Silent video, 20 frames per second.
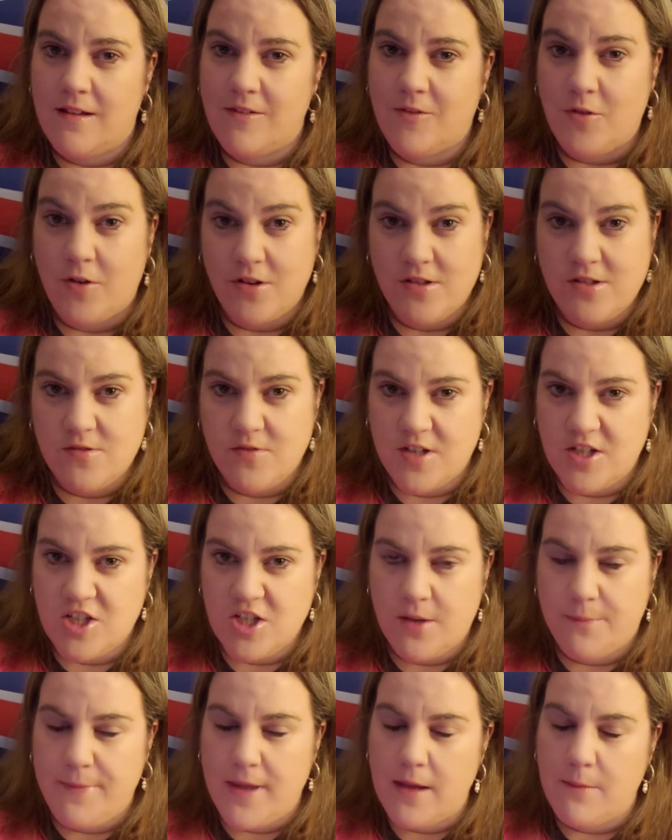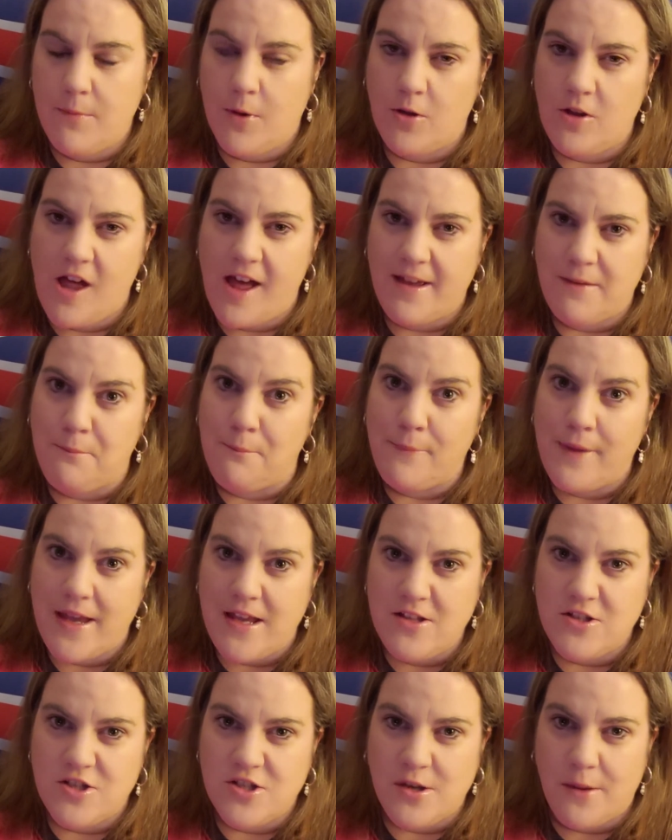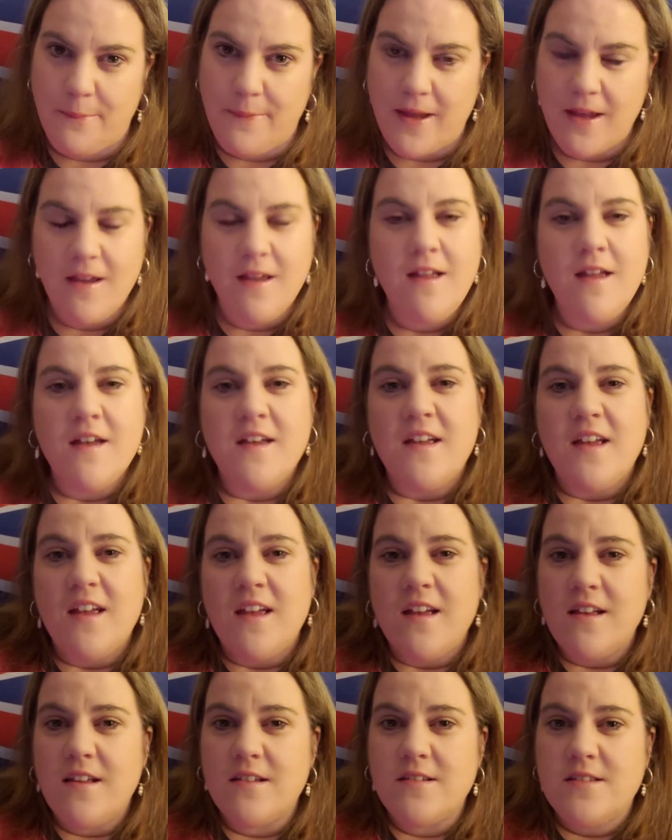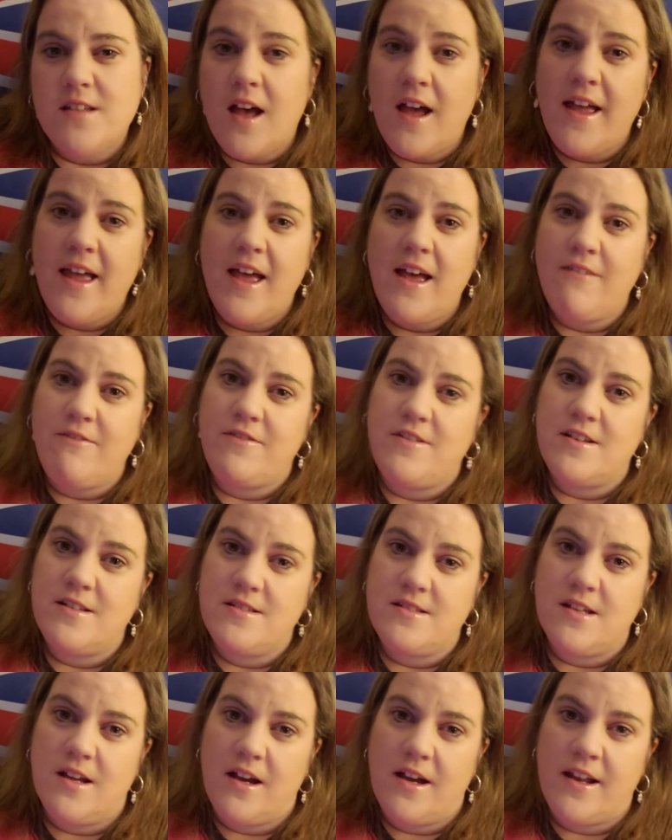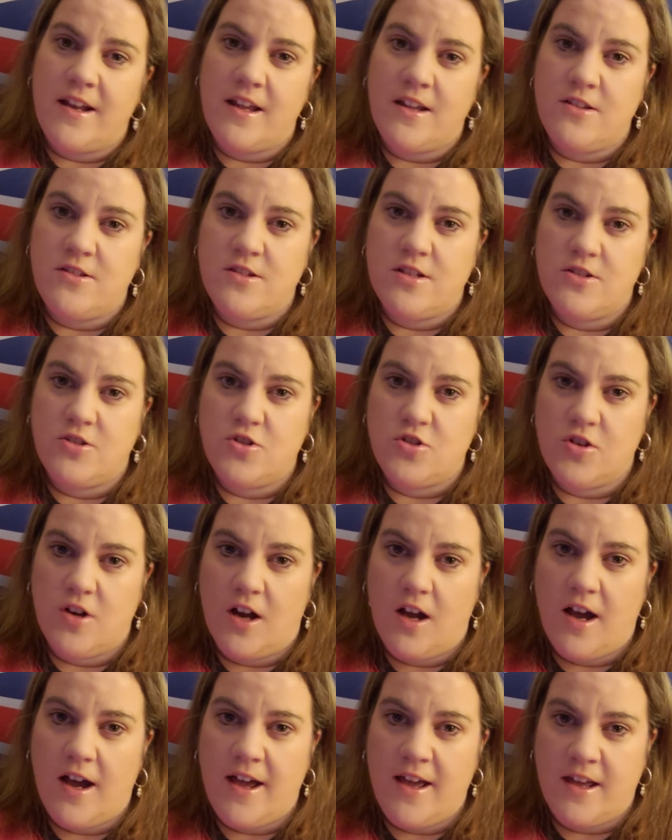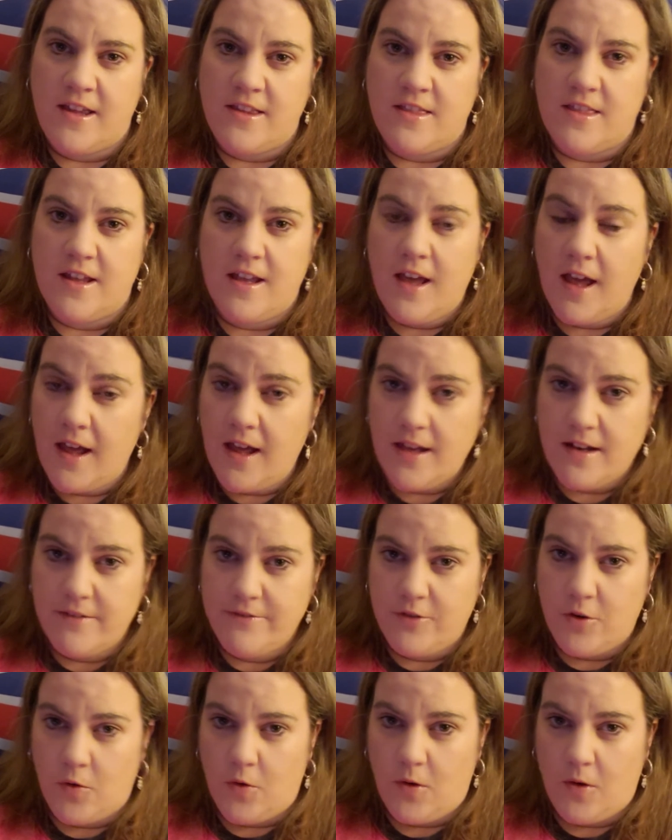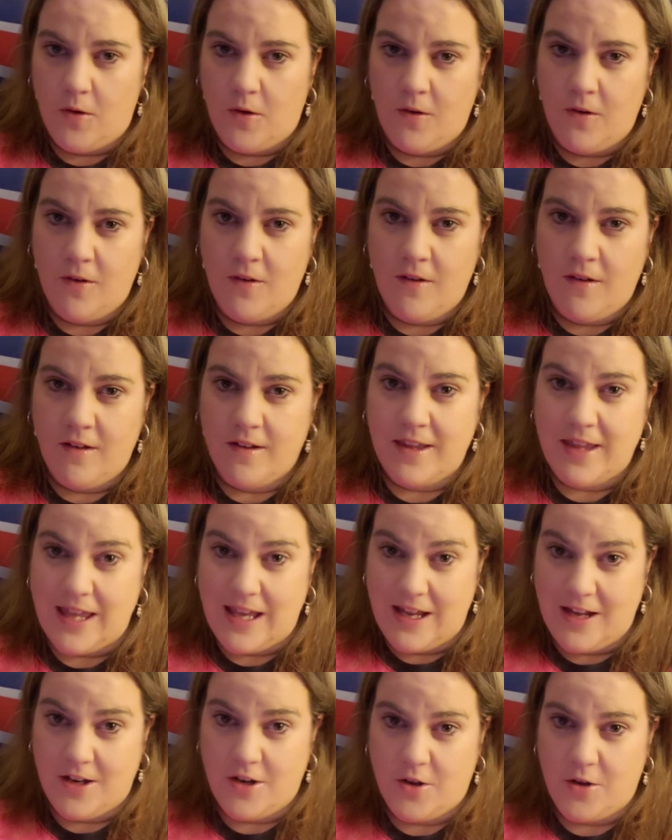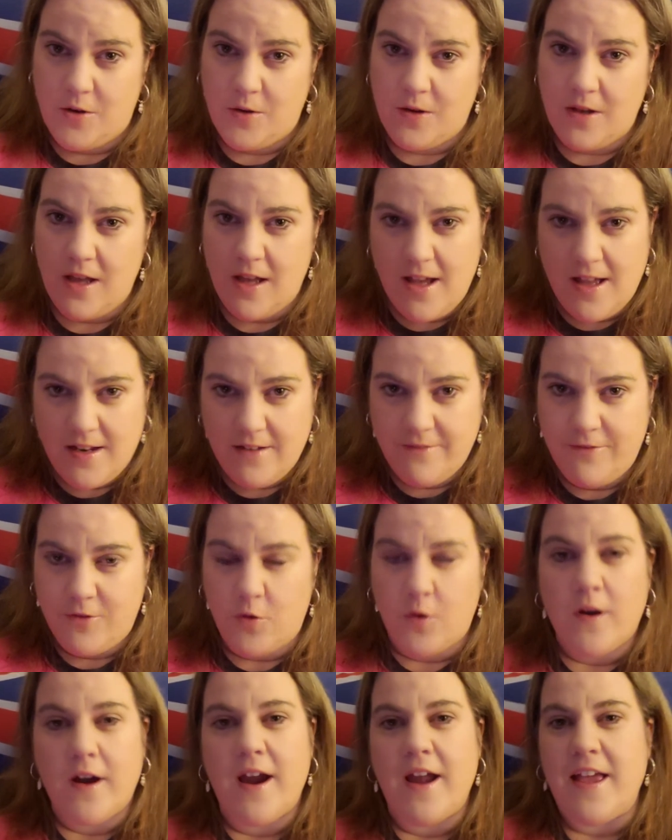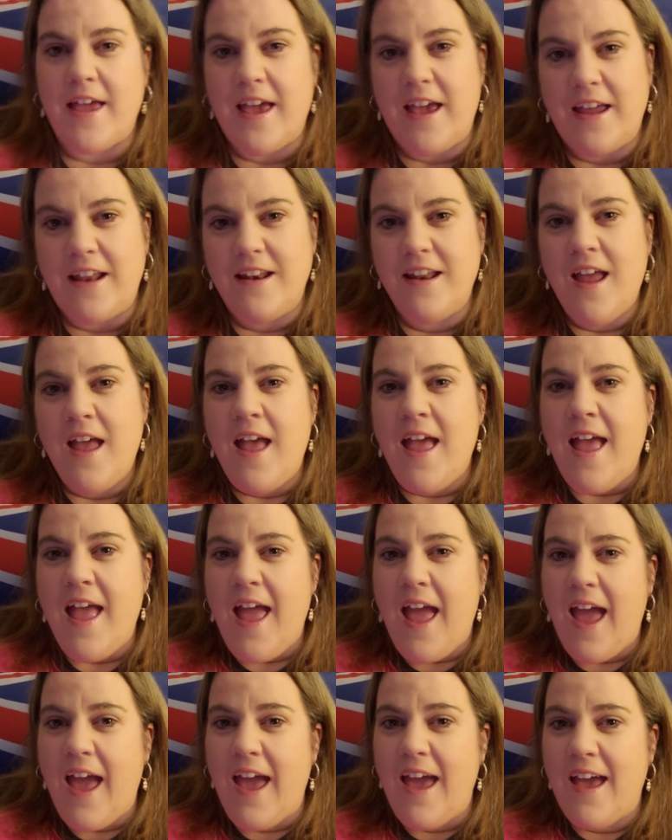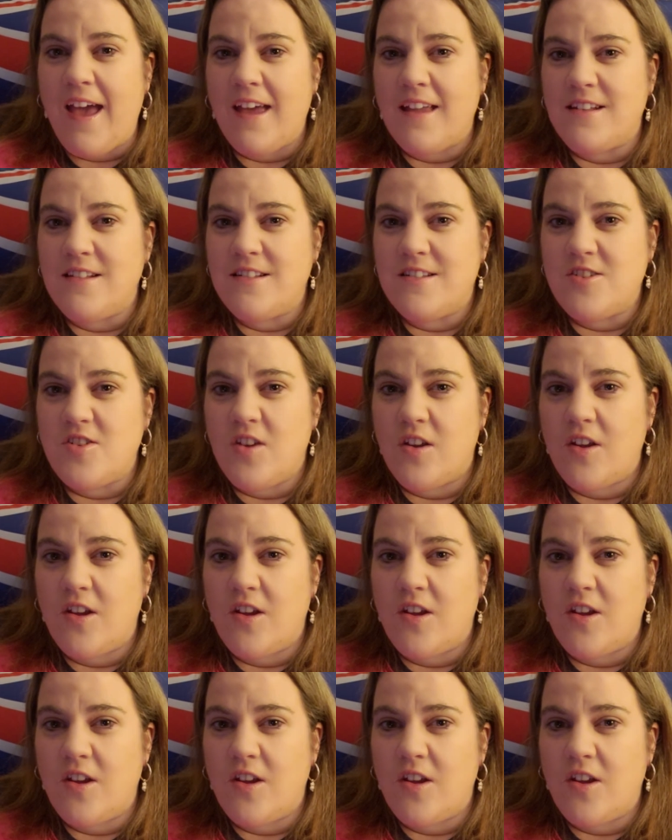grocery shopping, more like meat shopping, because I have decided to try the carnivore, keto carnivore again. And